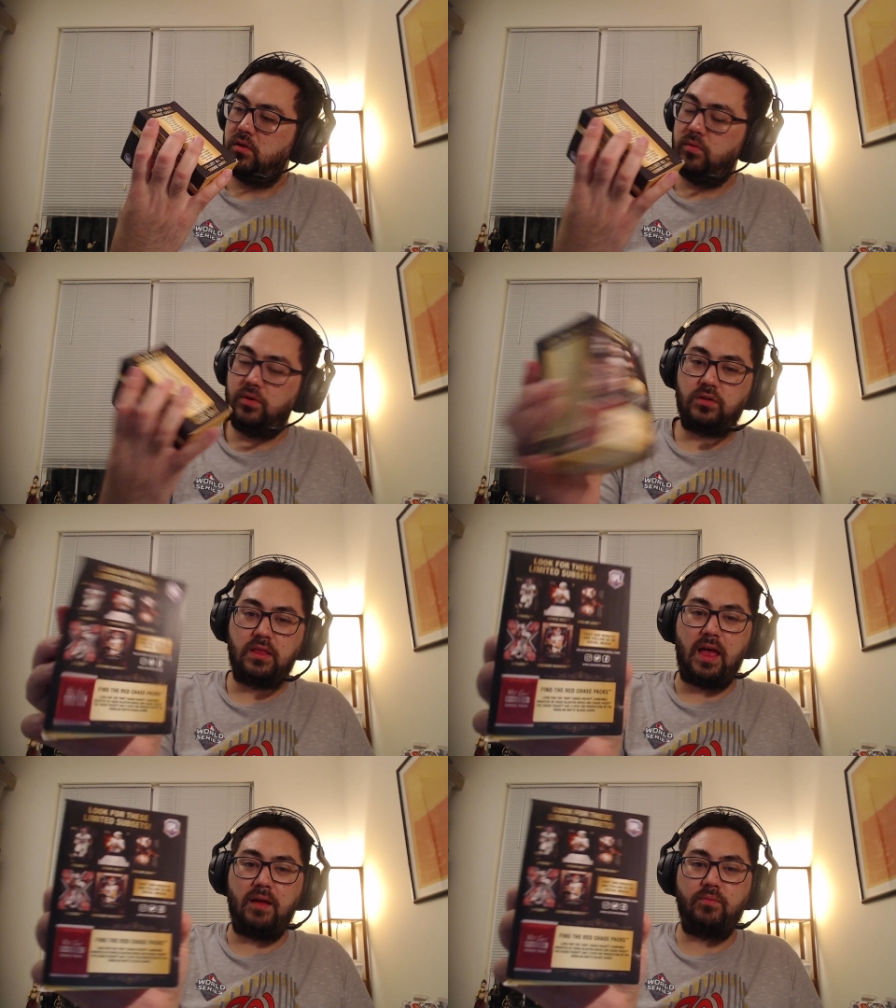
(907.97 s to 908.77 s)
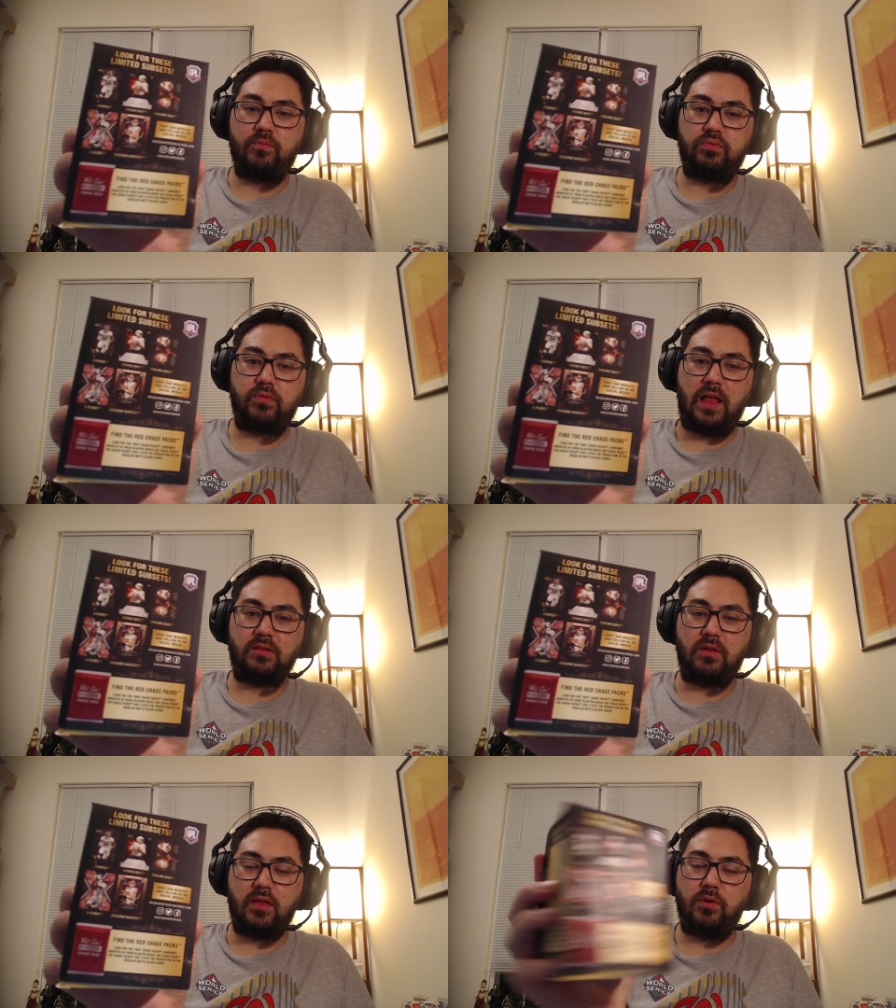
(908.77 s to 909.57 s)
Which, that's
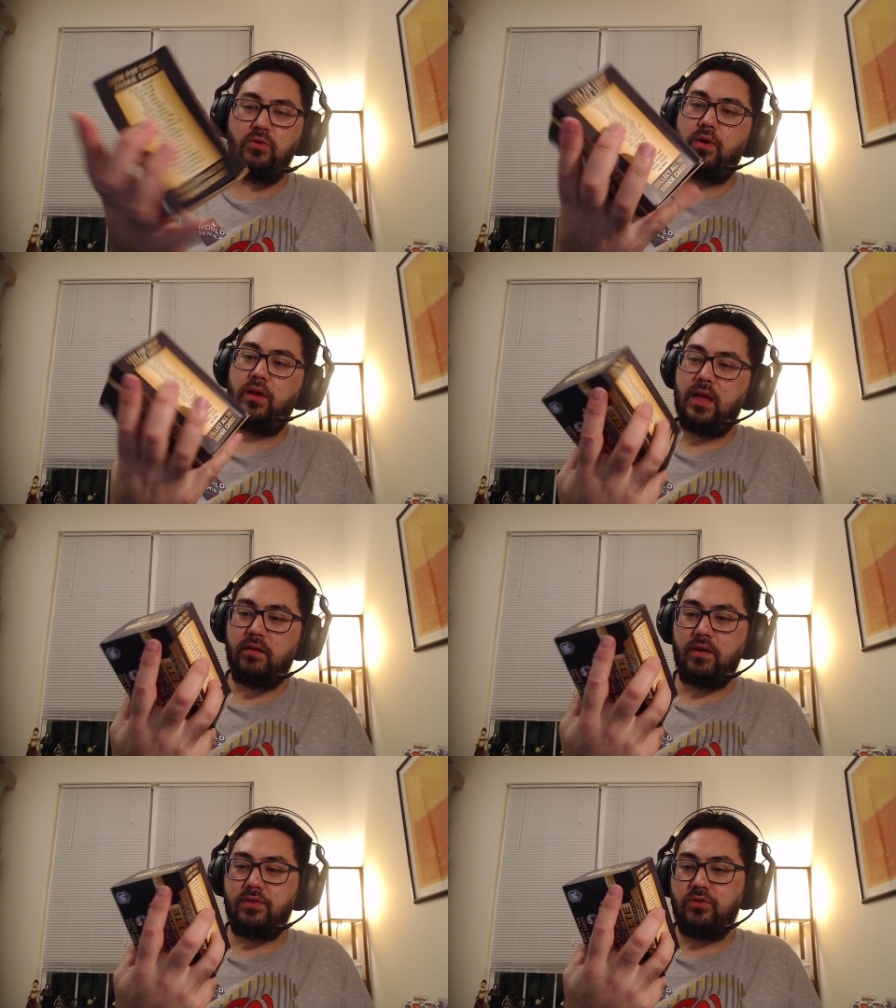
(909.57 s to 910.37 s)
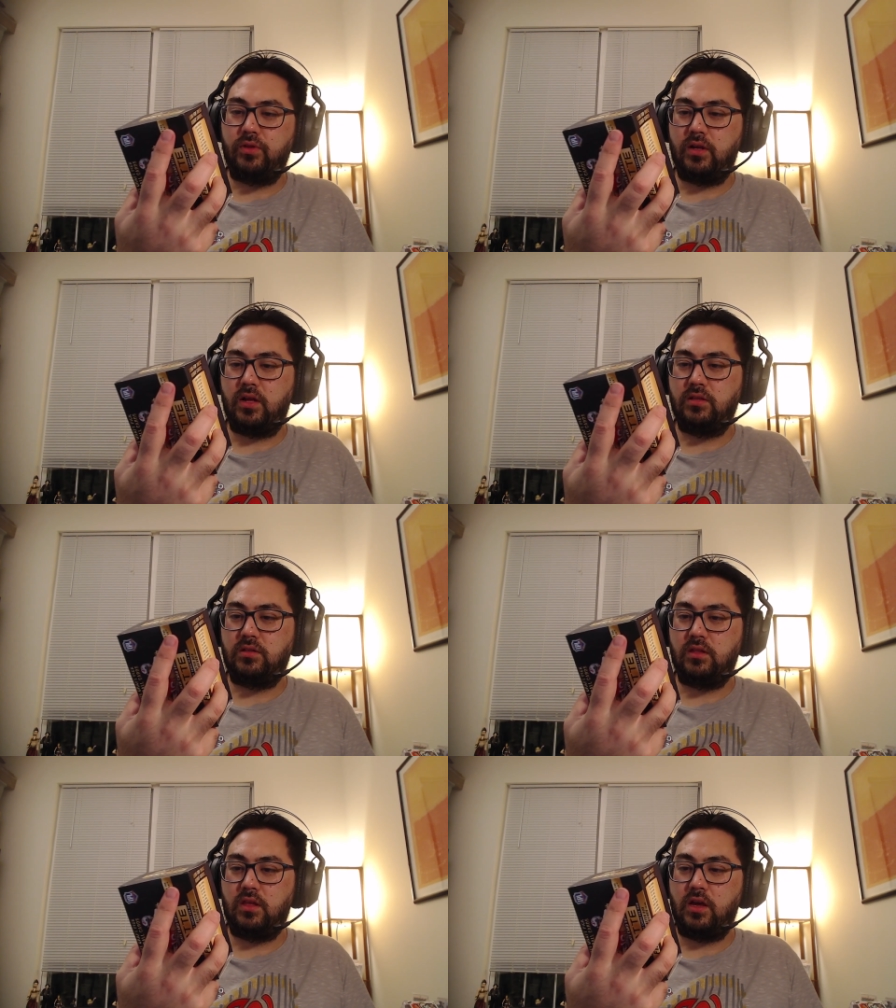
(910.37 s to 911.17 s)
probably the one you want to get, right? The Dueling Guns.
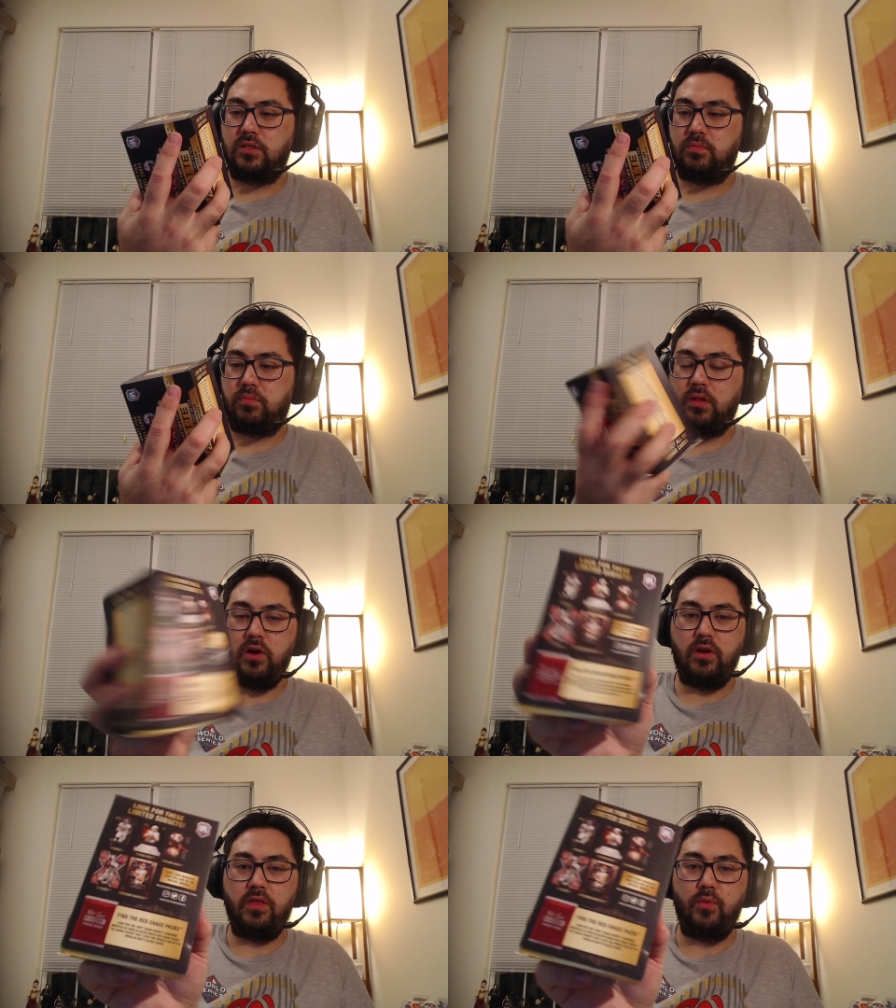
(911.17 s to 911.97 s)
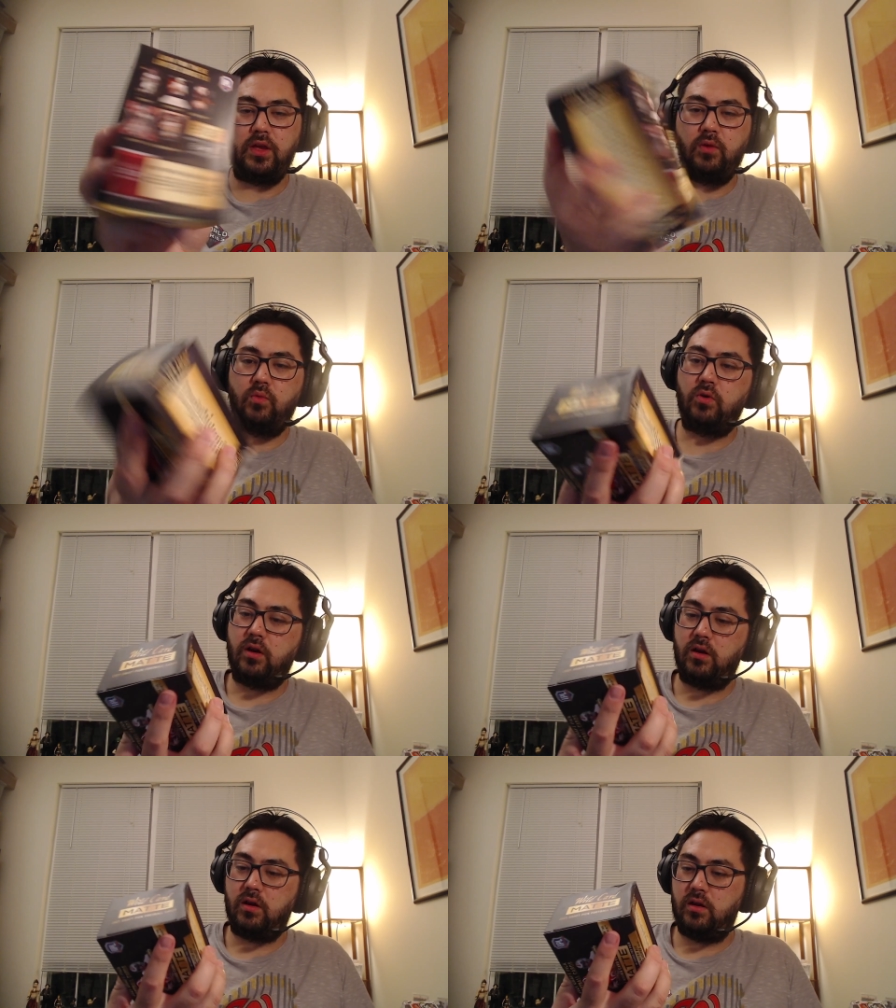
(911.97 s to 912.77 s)
The Explode and the Weekend
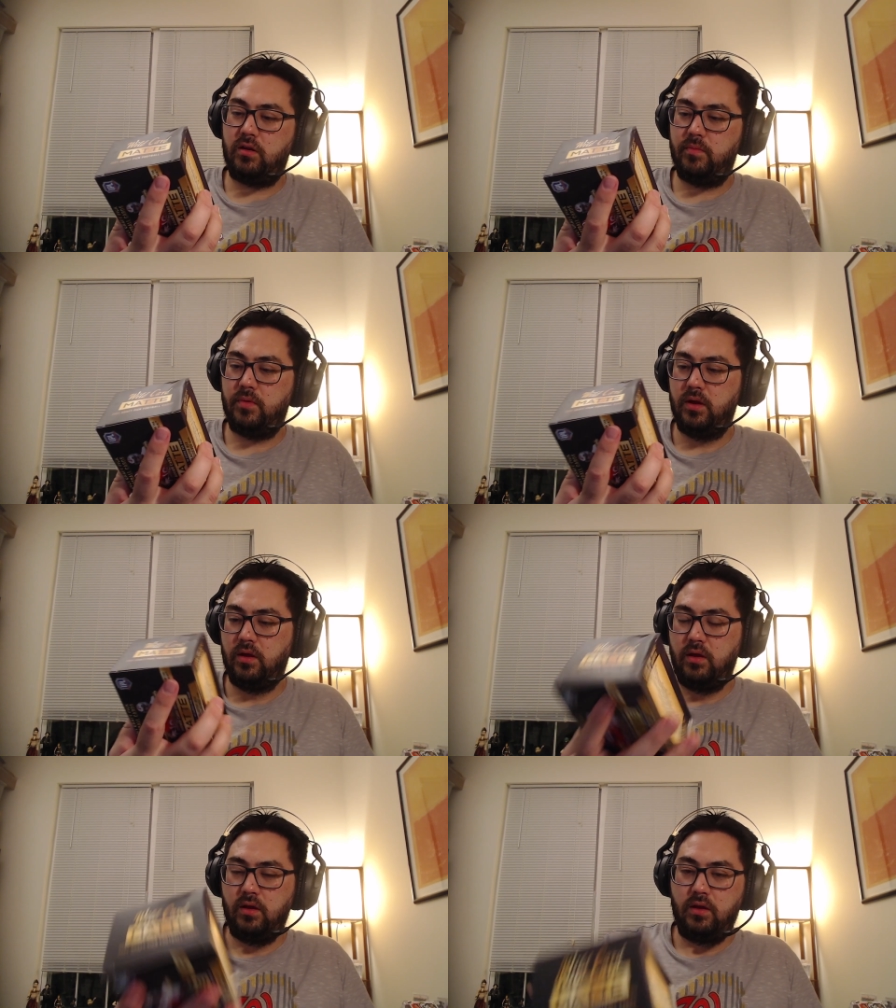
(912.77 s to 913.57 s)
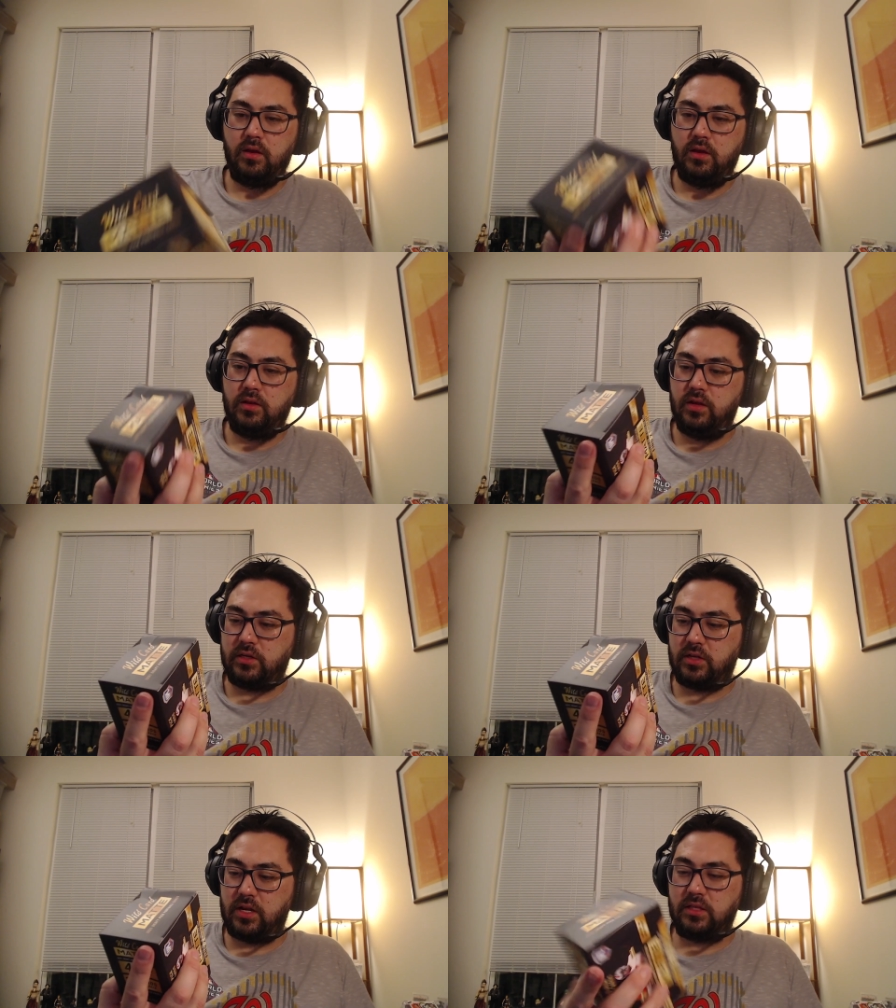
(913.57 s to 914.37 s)
Warrior.
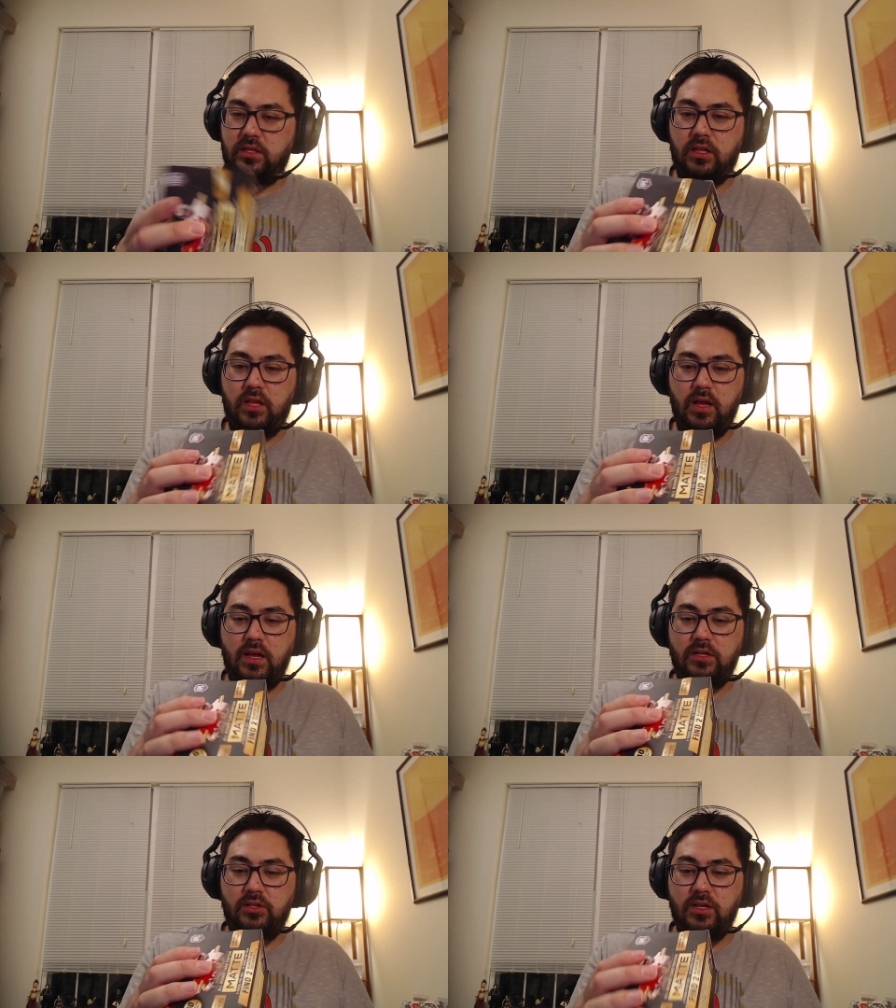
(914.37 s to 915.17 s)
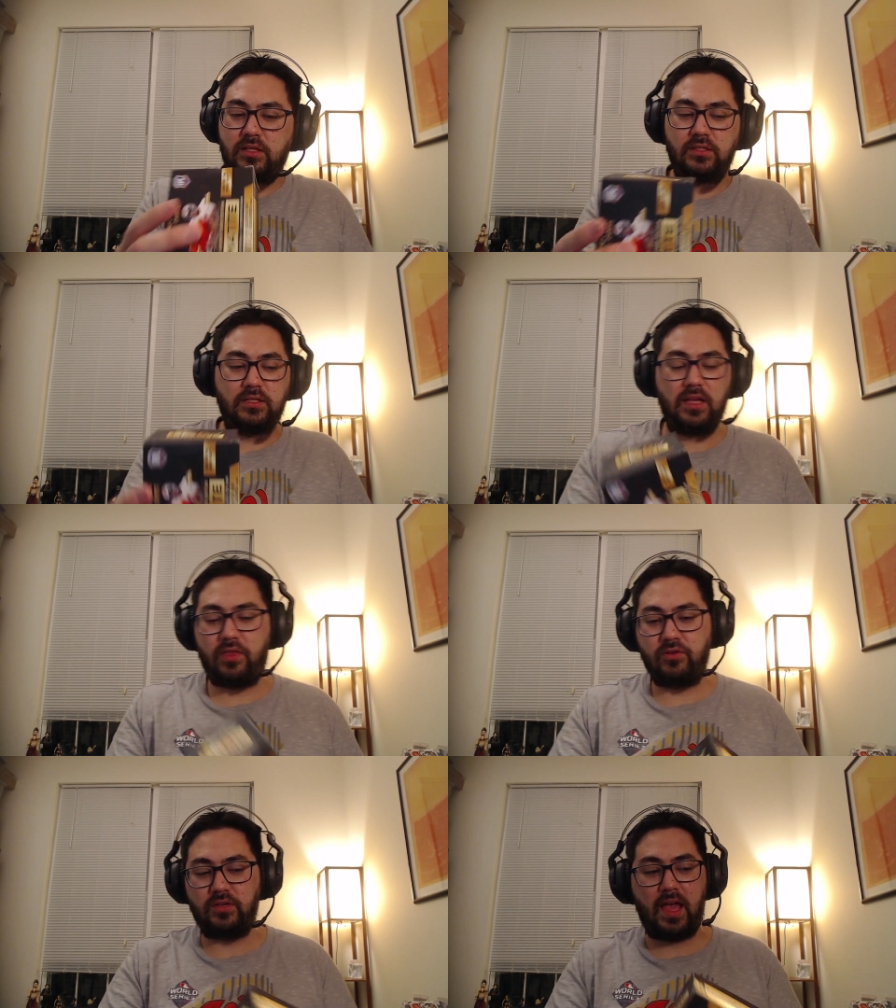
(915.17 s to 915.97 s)
It actually doesn't say that
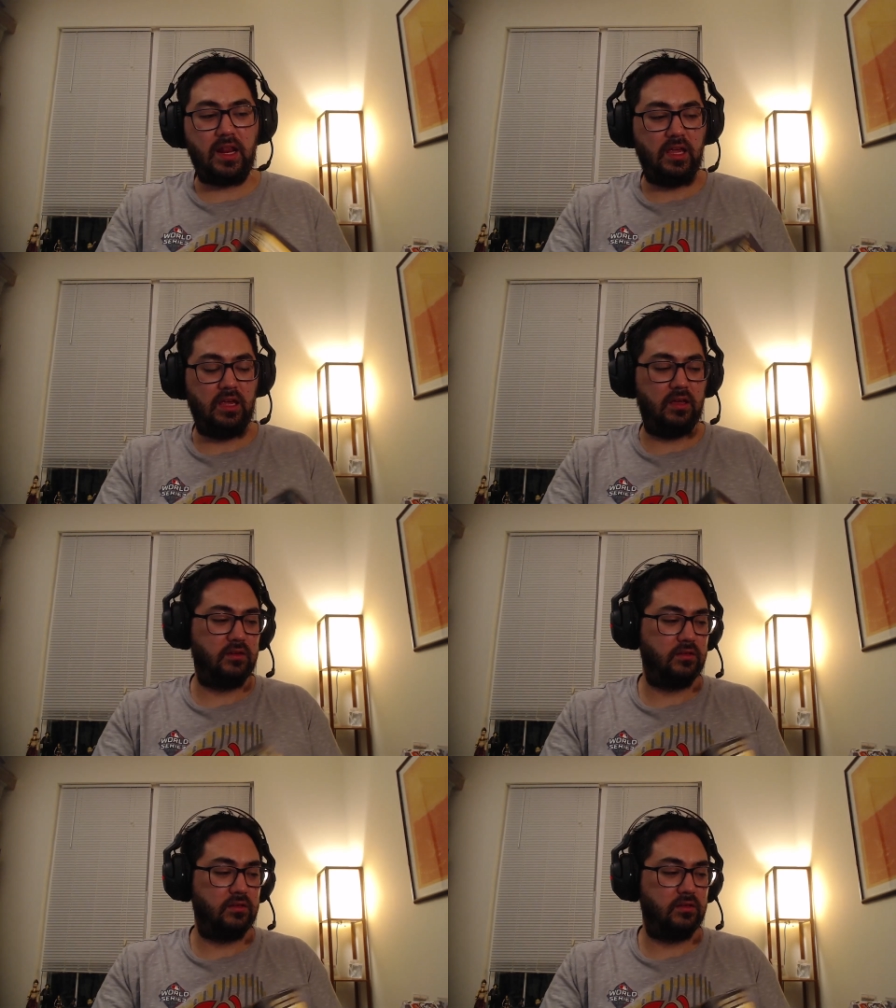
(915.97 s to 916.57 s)
there's any...